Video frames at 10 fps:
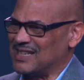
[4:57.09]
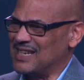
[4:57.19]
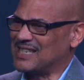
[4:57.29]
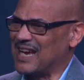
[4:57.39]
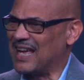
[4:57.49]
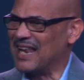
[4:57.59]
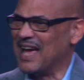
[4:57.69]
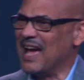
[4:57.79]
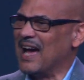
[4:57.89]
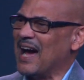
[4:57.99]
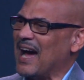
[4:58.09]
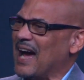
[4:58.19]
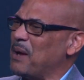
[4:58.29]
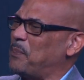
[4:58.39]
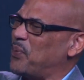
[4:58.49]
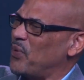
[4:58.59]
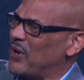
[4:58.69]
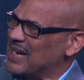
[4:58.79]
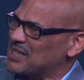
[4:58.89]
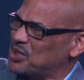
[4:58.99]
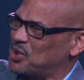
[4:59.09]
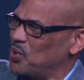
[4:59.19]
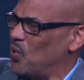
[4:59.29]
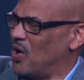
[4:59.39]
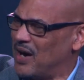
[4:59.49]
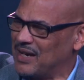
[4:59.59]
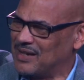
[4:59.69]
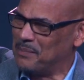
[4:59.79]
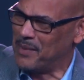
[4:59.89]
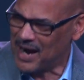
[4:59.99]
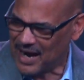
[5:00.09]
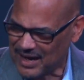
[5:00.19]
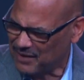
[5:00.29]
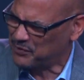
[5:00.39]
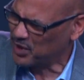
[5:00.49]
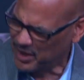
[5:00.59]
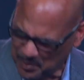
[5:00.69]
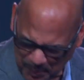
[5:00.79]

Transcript: He said, "I press toward the mark of third